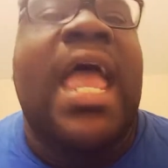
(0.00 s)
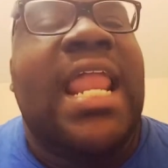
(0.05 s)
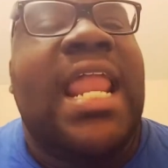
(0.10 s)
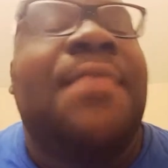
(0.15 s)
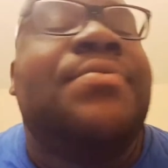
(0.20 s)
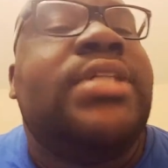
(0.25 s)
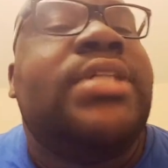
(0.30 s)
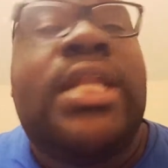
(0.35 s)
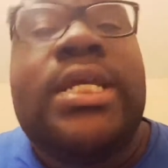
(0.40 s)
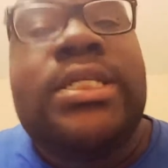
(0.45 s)

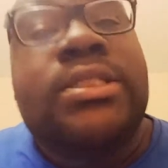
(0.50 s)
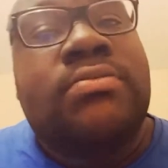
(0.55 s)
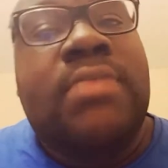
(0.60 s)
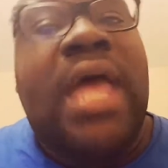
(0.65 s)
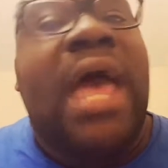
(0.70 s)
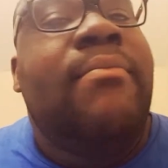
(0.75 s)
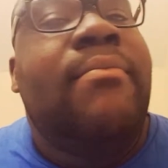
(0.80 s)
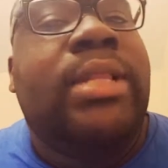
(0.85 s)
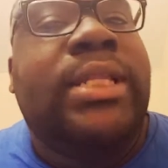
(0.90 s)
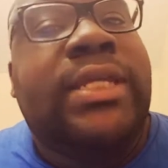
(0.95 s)
And I was like,
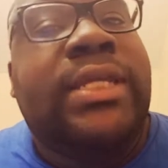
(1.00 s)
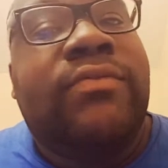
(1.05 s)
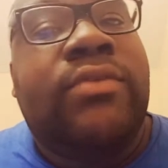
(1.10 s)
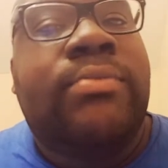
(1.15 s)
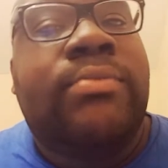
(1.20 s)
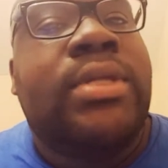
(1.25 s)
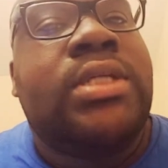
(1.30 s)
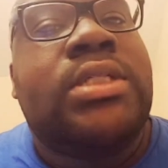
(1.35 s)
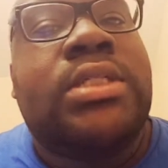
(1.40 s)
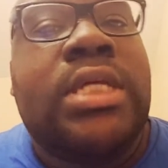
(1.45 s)
I
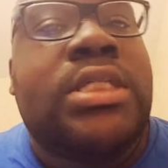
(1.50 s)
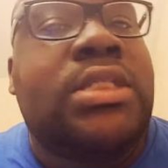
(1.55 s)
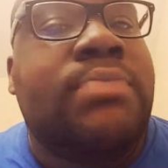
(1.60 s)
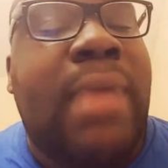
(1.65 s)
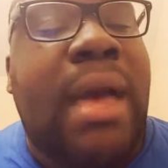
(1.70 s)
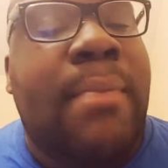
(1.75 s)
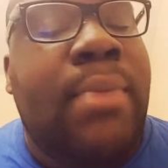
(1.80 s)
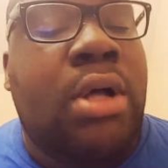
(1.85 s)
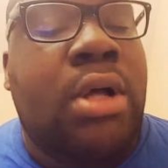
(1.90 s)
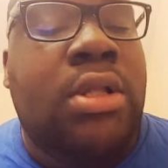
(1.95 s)
believe it, bitch. That's
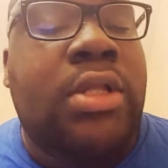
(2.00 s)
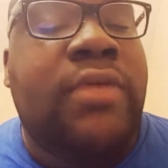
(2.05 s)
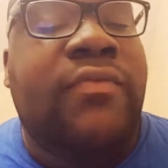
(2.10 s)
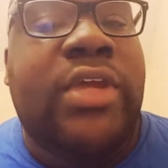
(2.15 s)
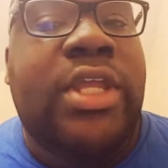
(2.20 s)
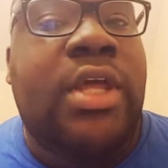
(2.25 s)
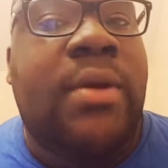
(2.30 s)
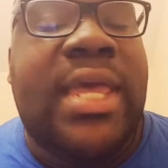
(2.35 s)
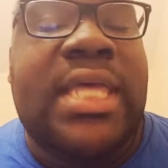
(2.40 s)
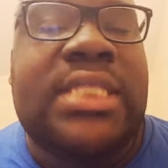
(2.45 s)
bipolar
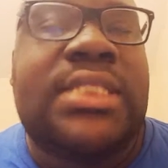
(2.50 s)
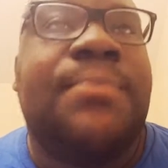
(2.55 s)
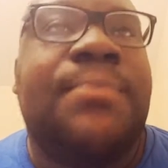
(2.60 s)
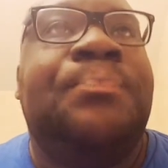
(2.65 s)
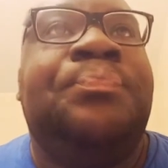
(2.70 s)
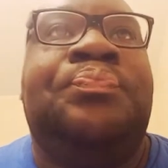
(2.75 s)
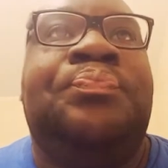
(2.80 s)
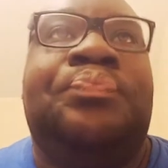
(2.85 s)
for your ass.